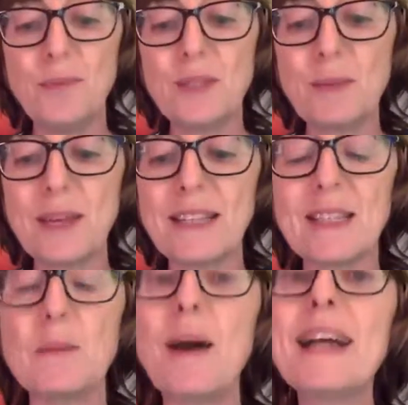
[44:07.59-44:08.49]
spend
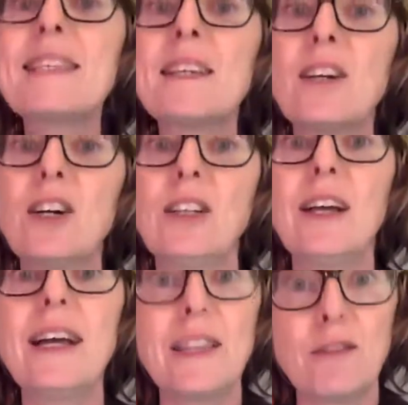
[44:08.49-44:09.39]
a
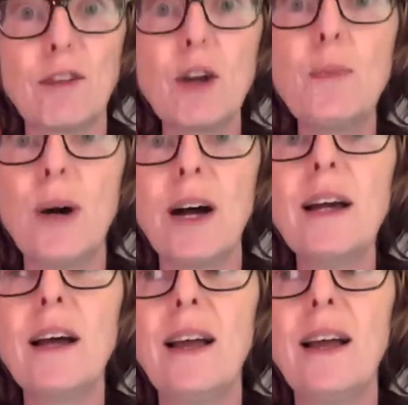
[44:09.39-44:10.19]
sabbatical at Naropa,